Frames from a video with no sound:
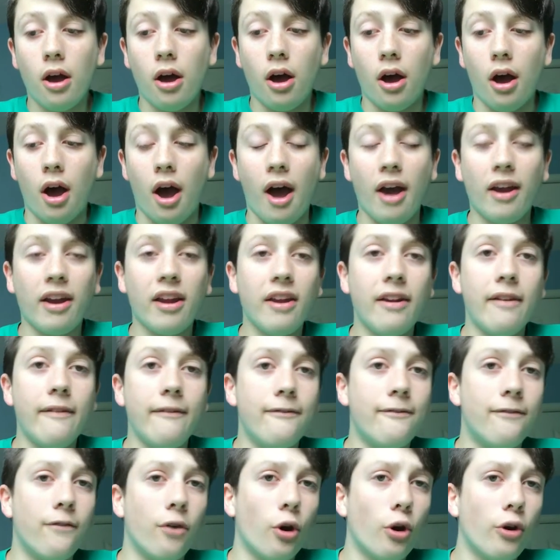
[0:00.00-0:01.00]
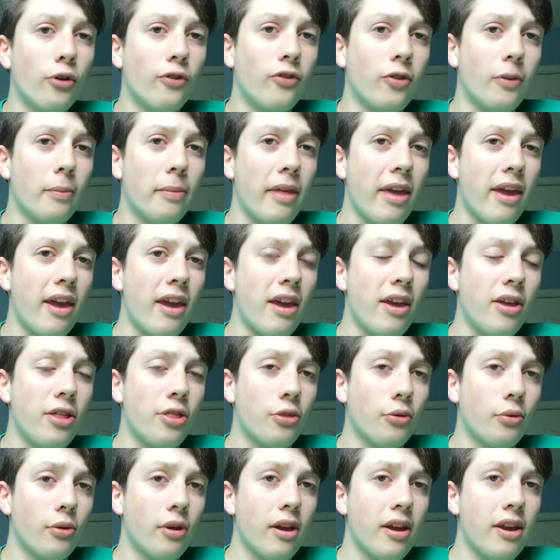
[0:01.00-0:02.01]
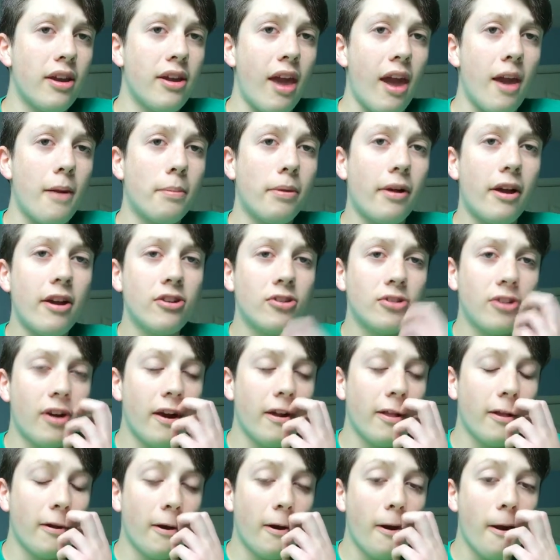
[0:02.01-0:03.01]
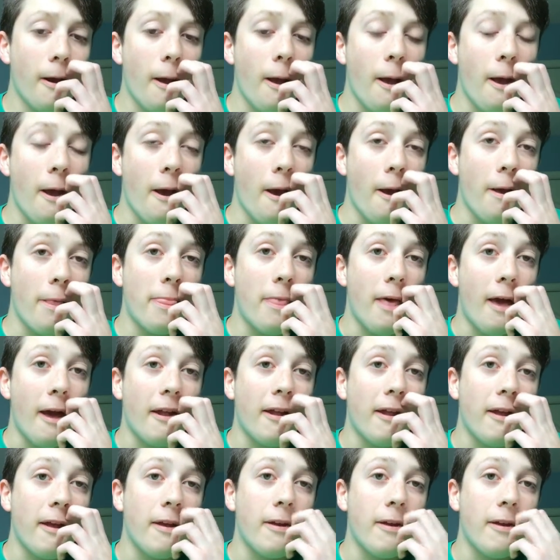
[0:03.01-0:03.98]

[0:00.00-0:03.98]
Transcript: I can infer from the E3 gameplay trailer that it